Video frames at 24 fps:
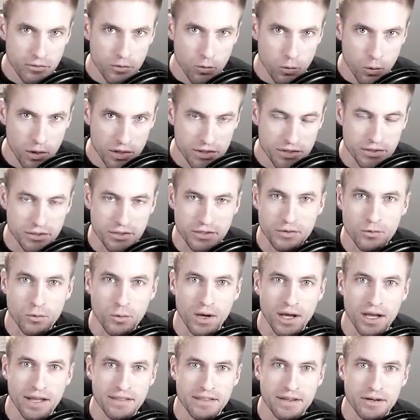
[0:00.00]
ever wondered
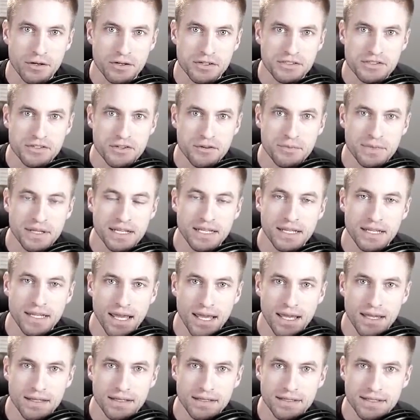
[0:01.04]
why there are so many
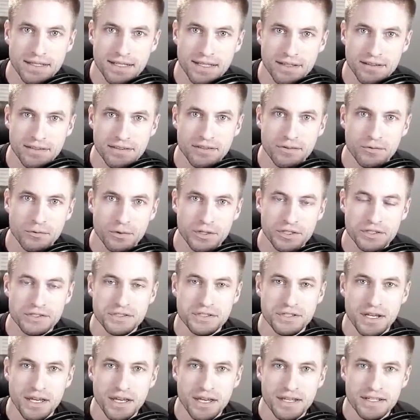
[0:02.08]
ahadith
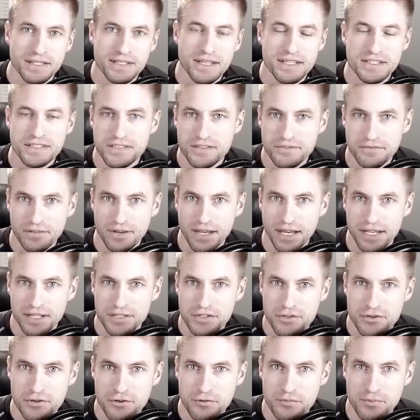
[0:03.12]
which testify
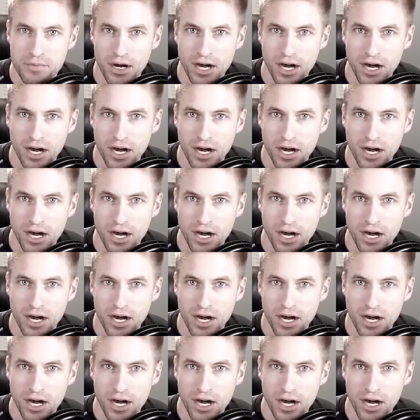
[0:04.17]
to